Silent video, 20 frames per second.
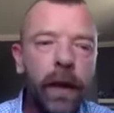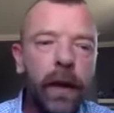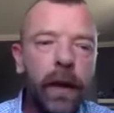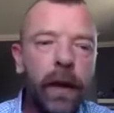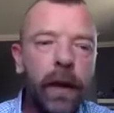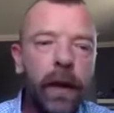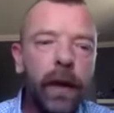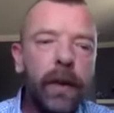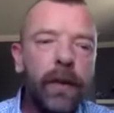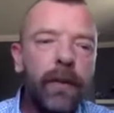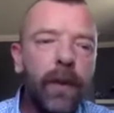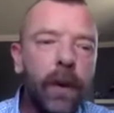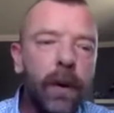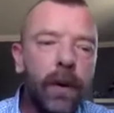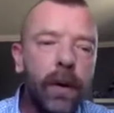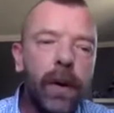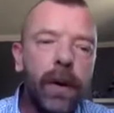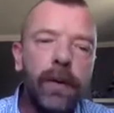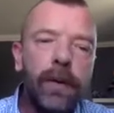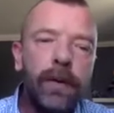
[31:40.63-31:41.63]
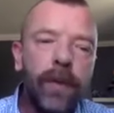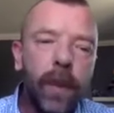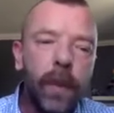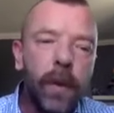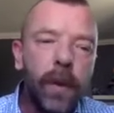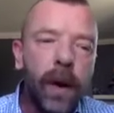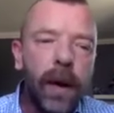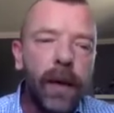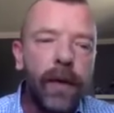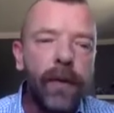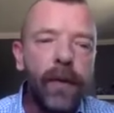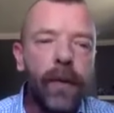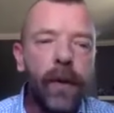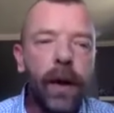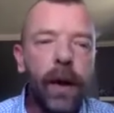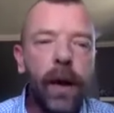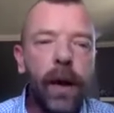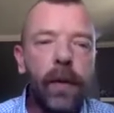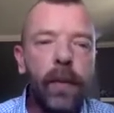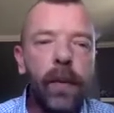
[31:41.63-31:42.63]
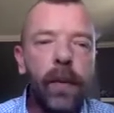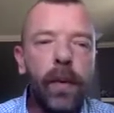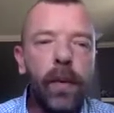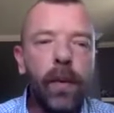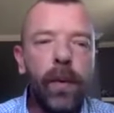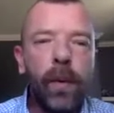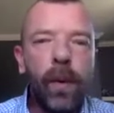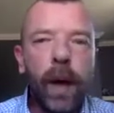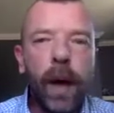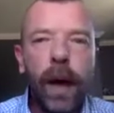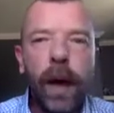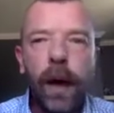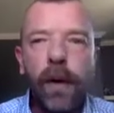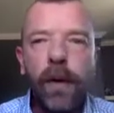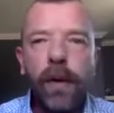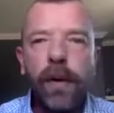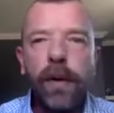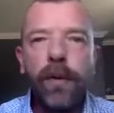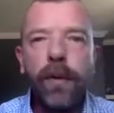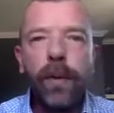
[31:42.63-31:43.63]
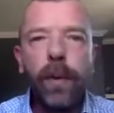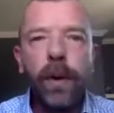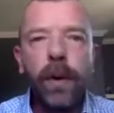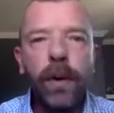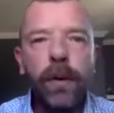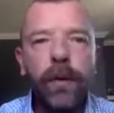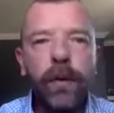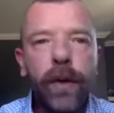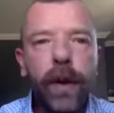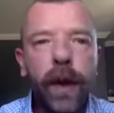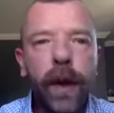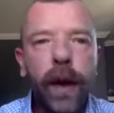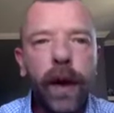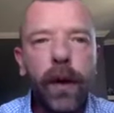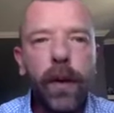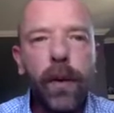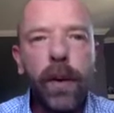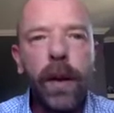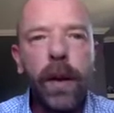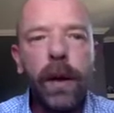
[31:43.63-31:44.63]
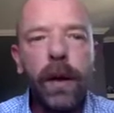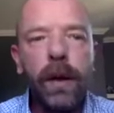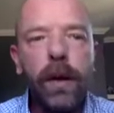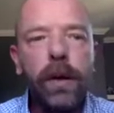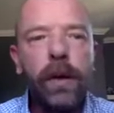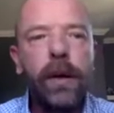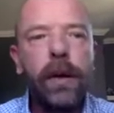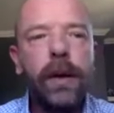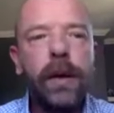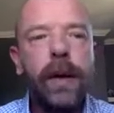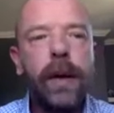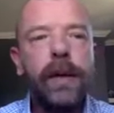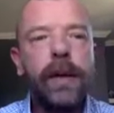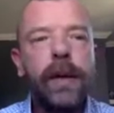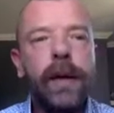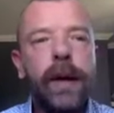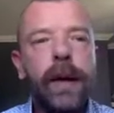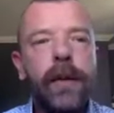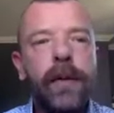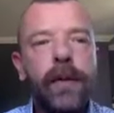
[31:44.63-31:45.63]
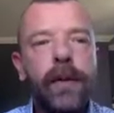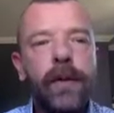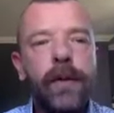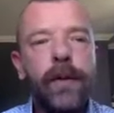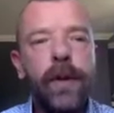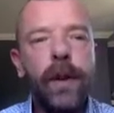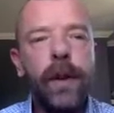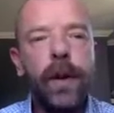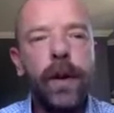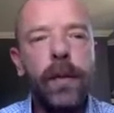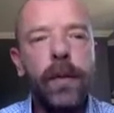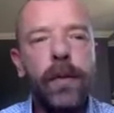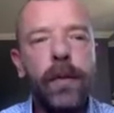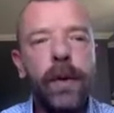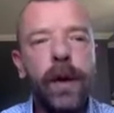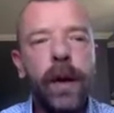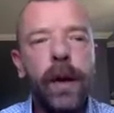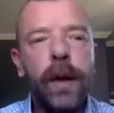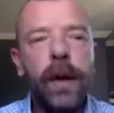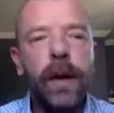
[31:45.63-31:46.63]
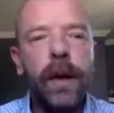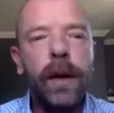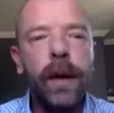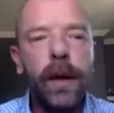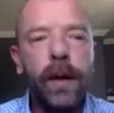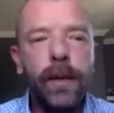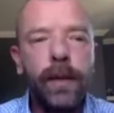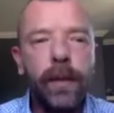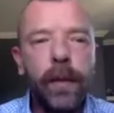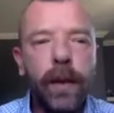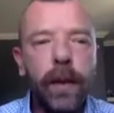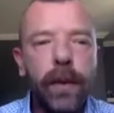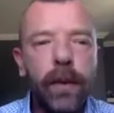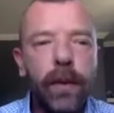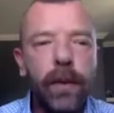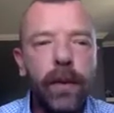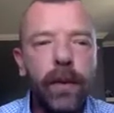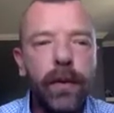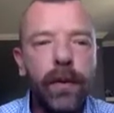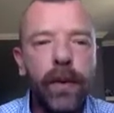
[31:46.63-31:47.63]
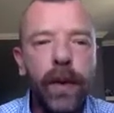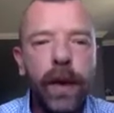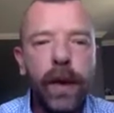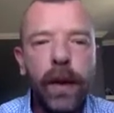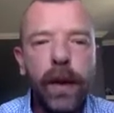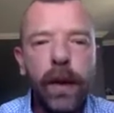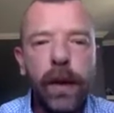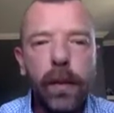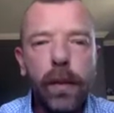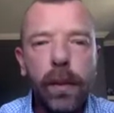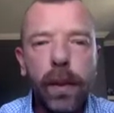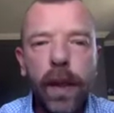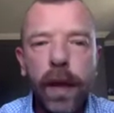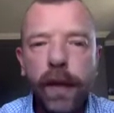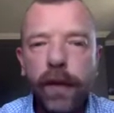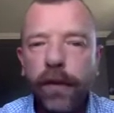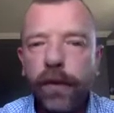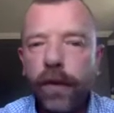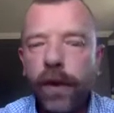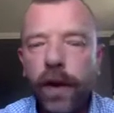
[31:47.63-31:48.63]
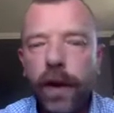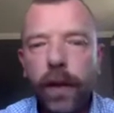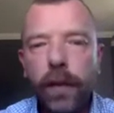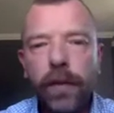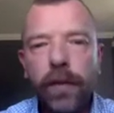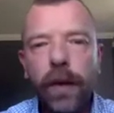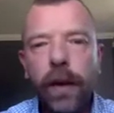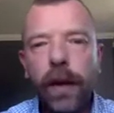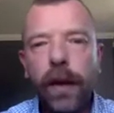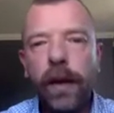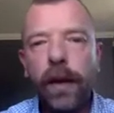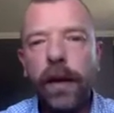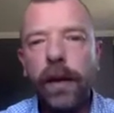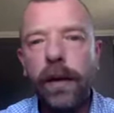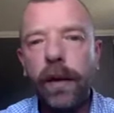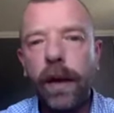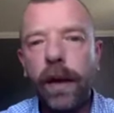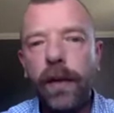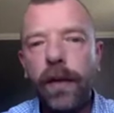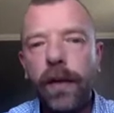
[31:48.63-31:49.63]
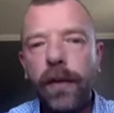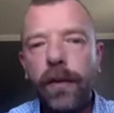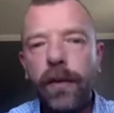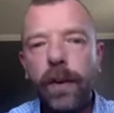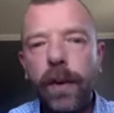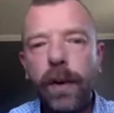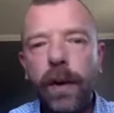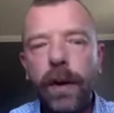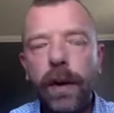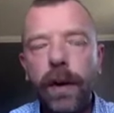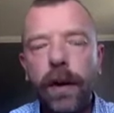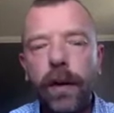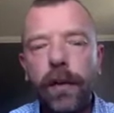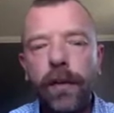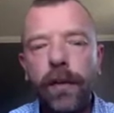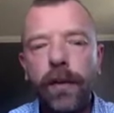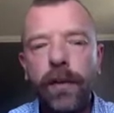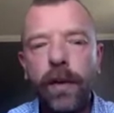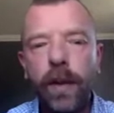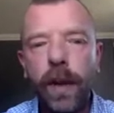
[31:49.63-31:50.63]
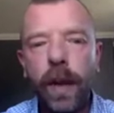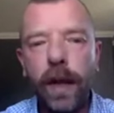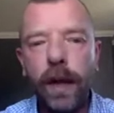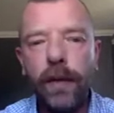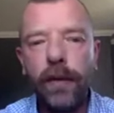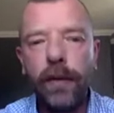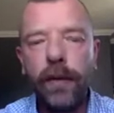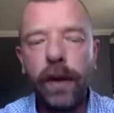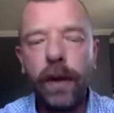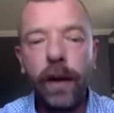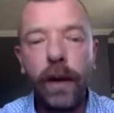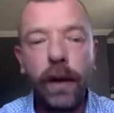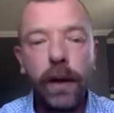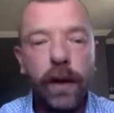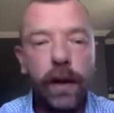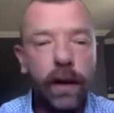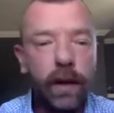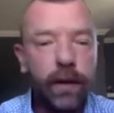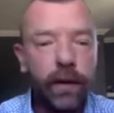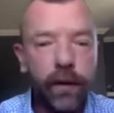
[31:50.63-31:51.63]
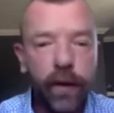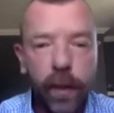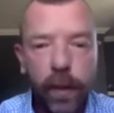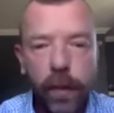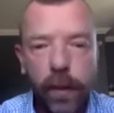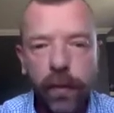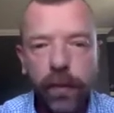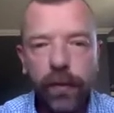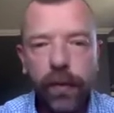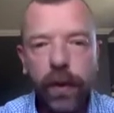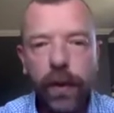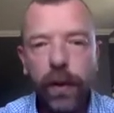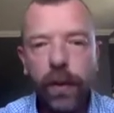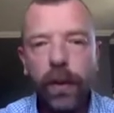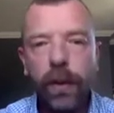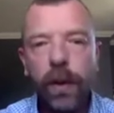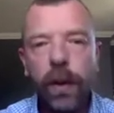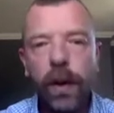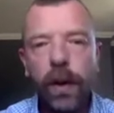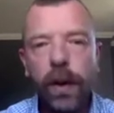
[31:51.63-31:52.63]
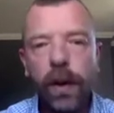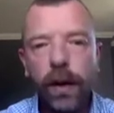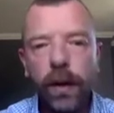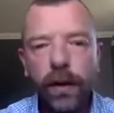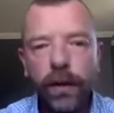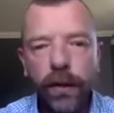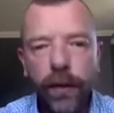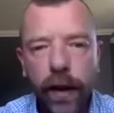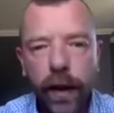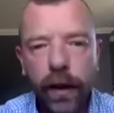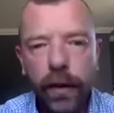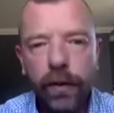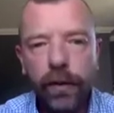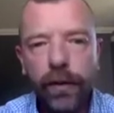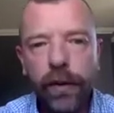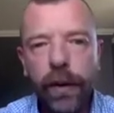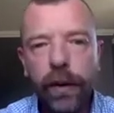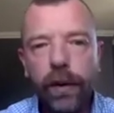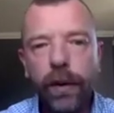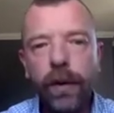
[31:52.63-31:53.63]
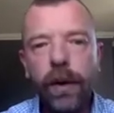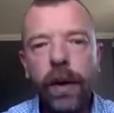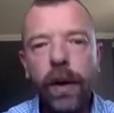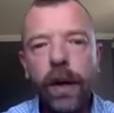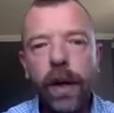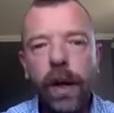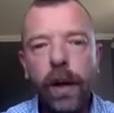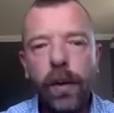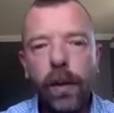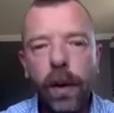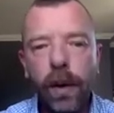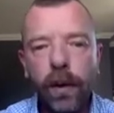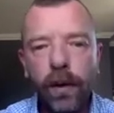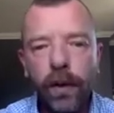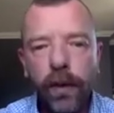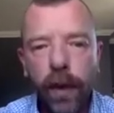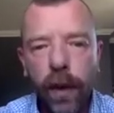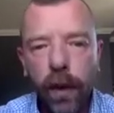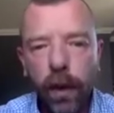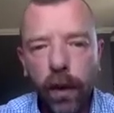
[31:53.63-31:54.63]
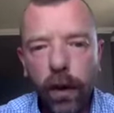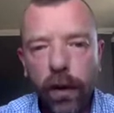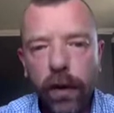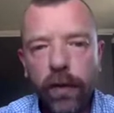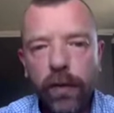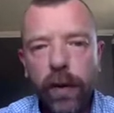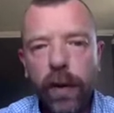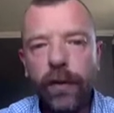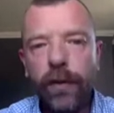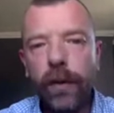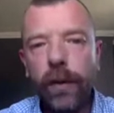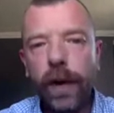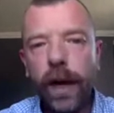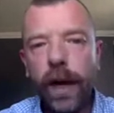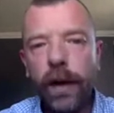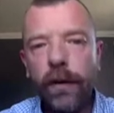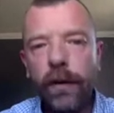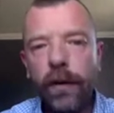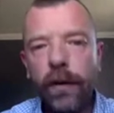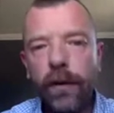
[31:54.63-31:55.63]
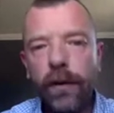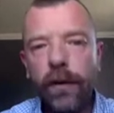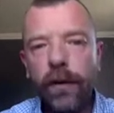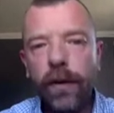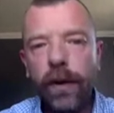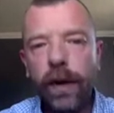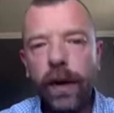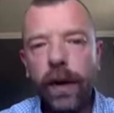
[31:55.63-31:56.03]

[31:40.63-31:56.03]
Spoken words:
So to summarize how this works, how we look at cancer genomes, you see complex genomes like this one here visualized in a simple view, in a single view, where you see all the translocations,